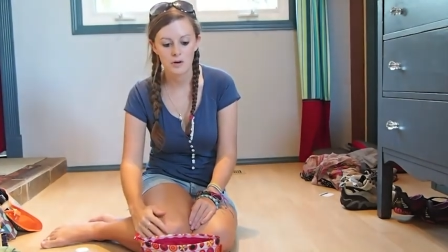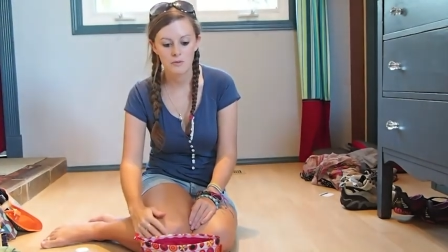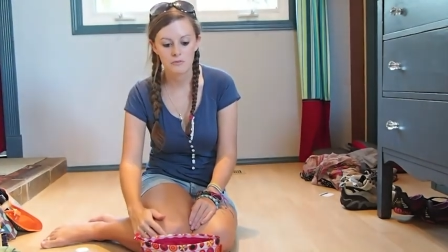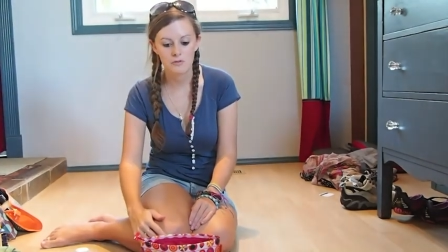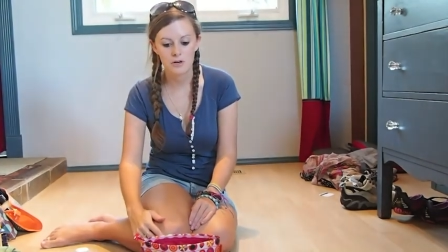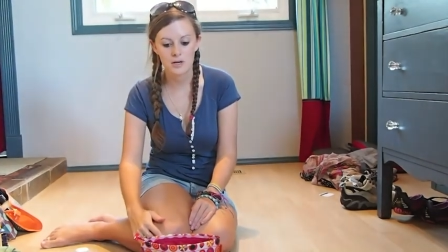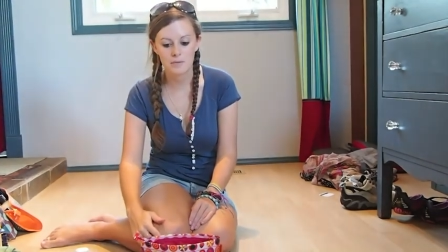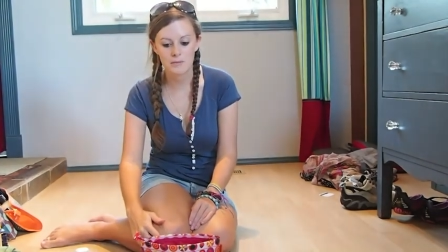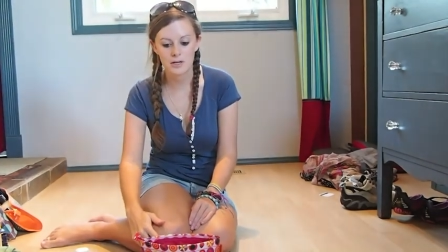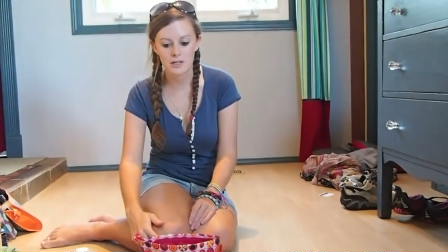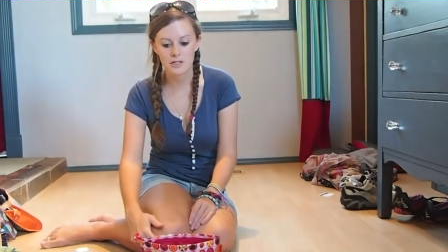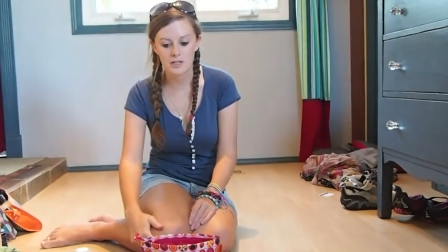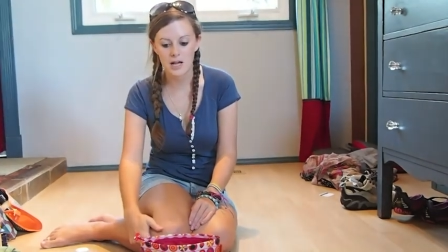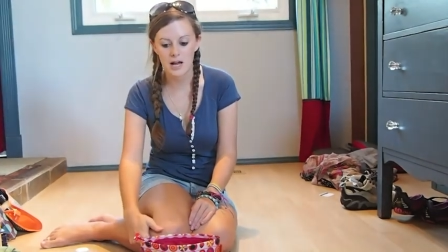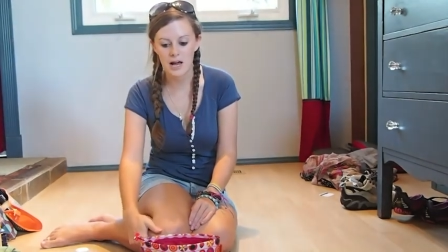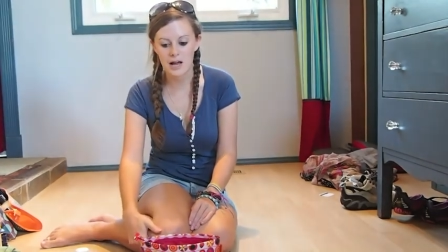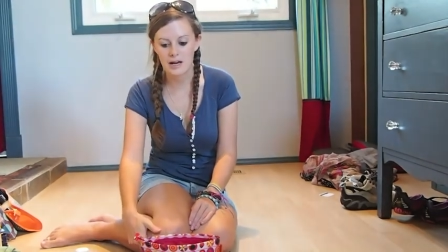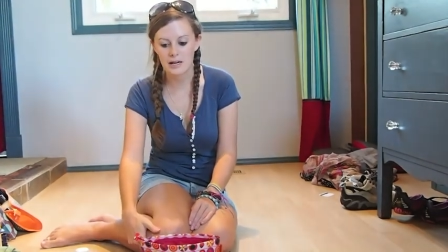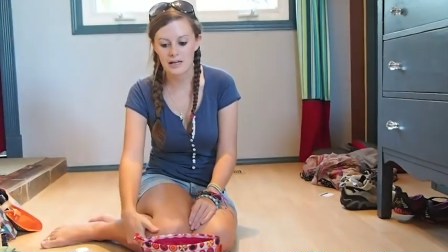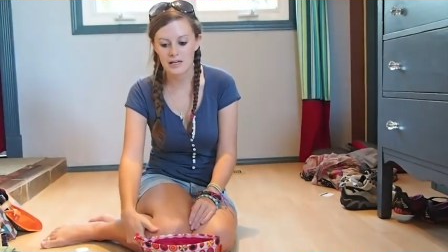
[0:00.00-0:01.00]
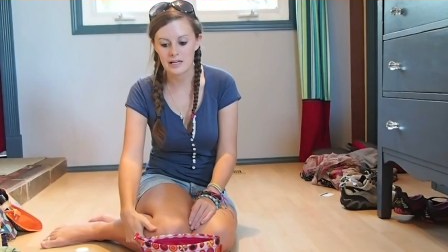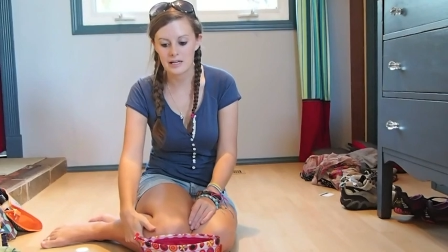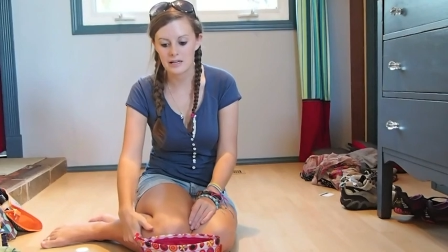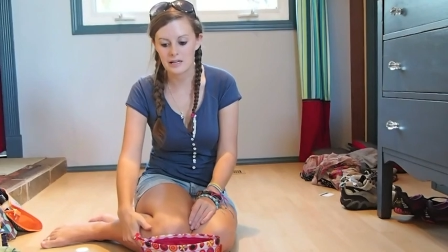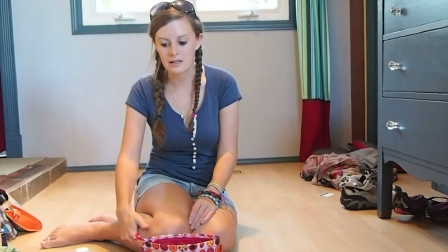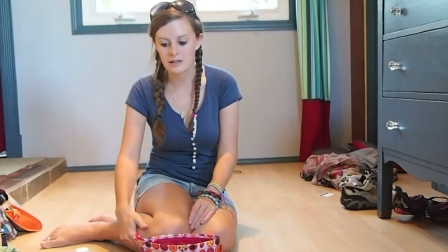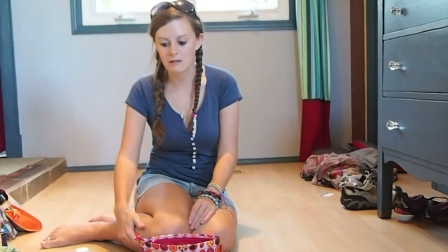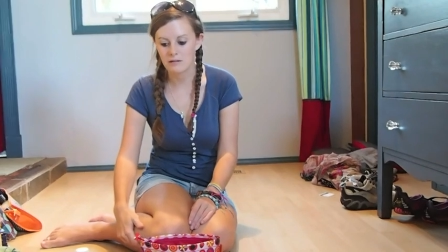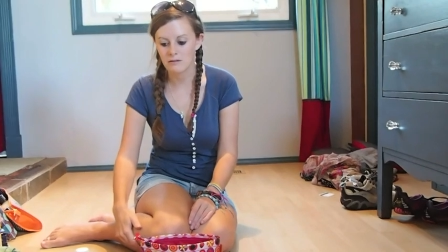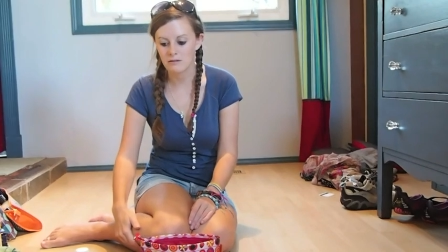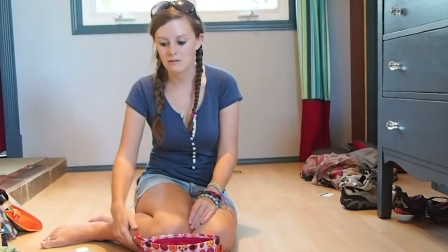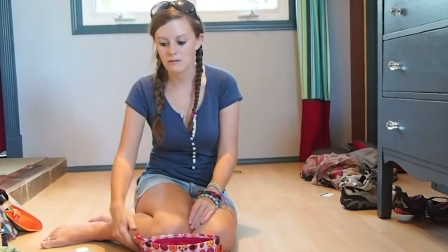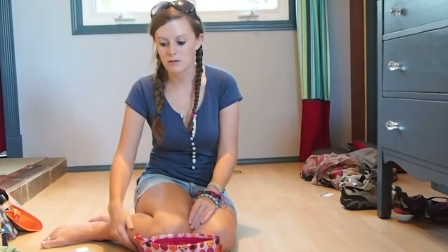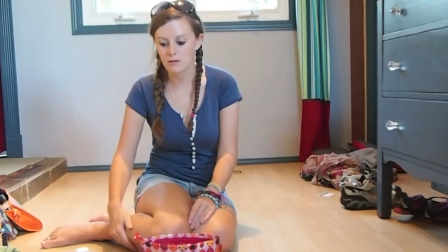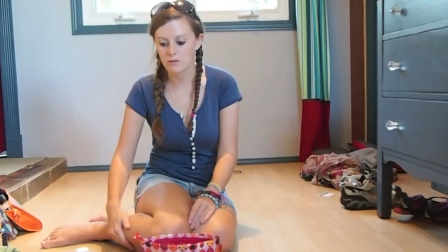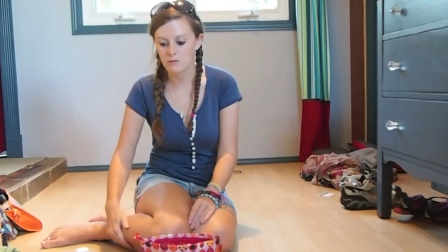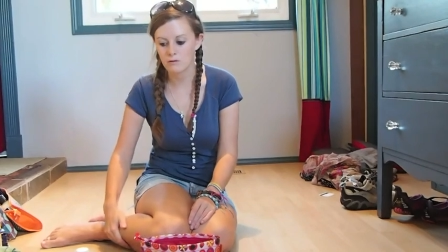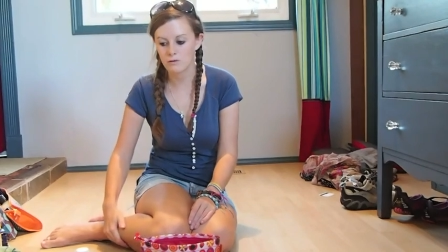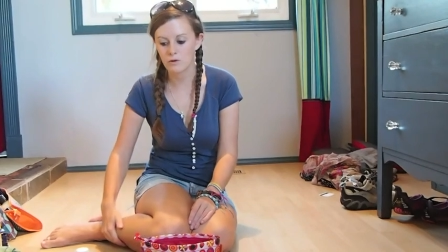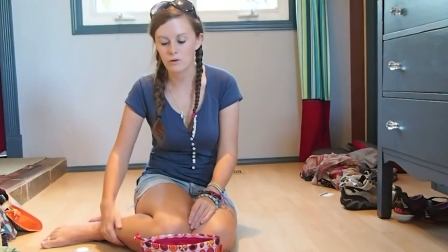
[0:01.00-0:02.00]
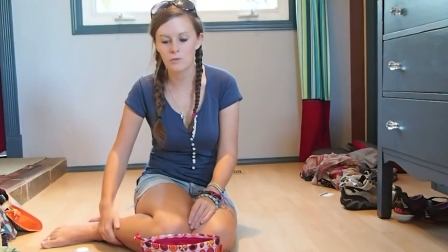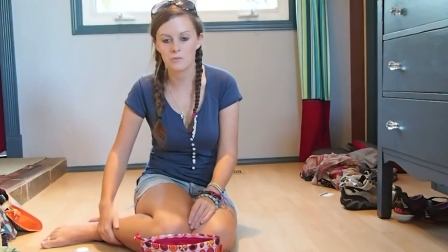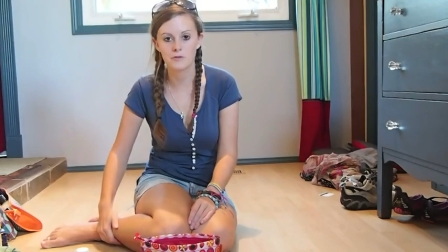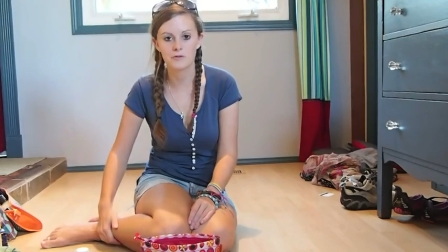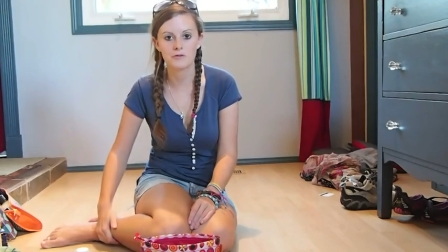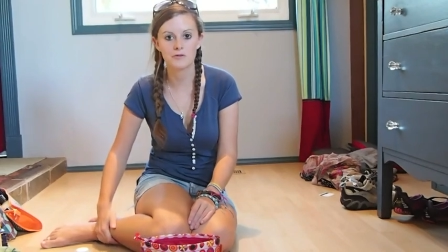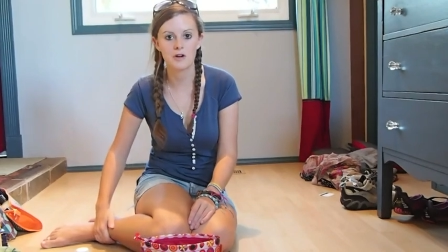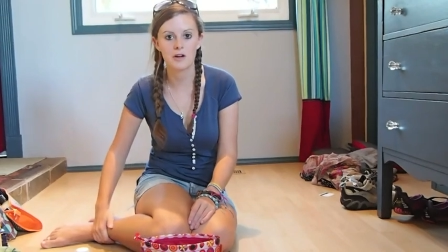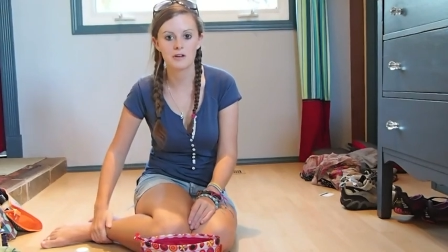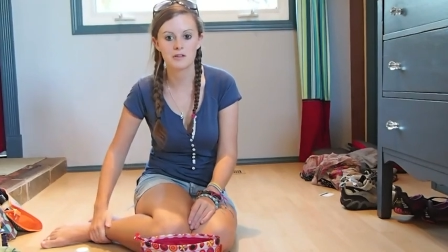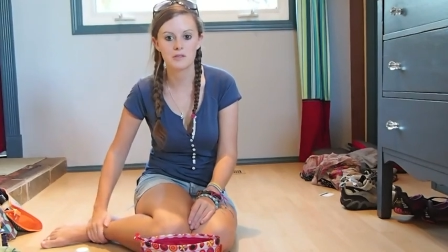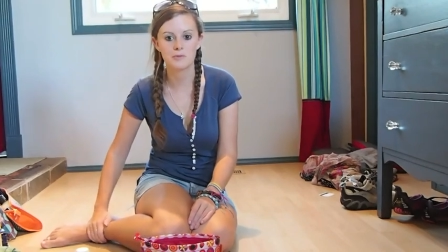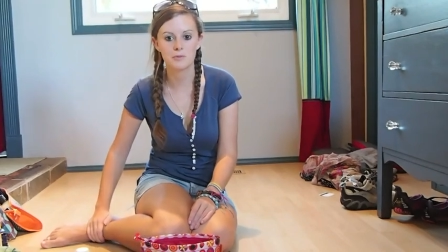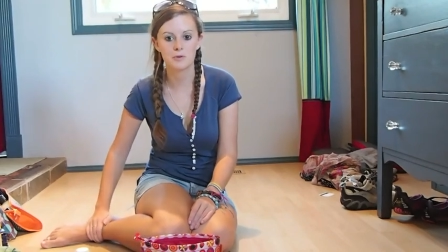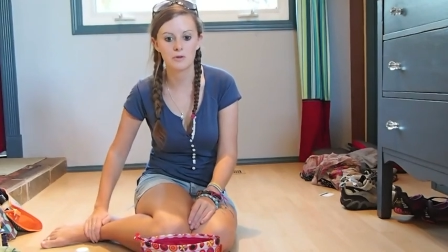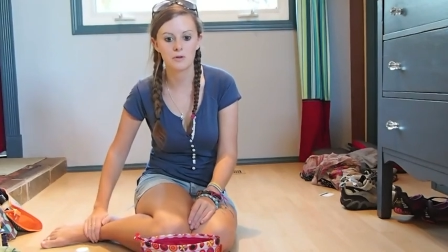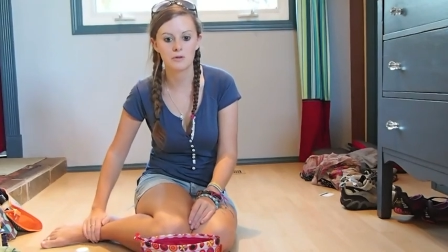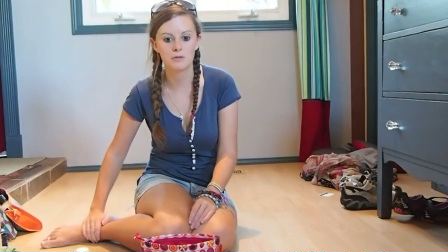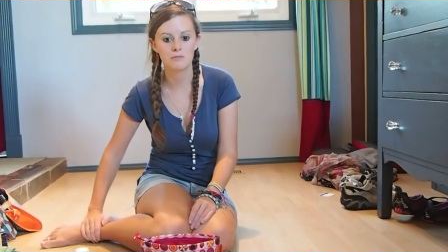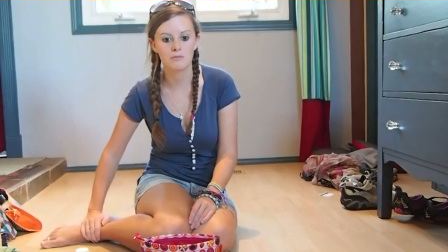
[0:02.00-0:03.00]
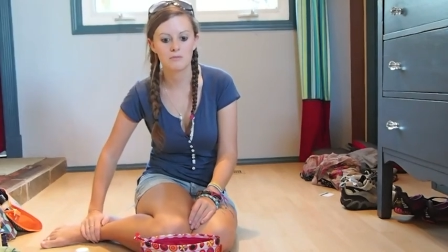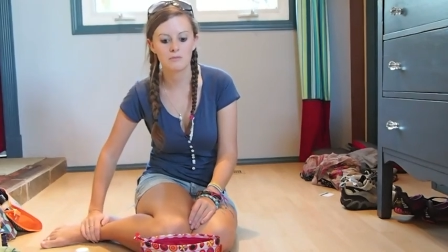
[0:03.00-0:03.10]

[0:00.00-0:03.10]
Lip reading: pretty much any form of transport,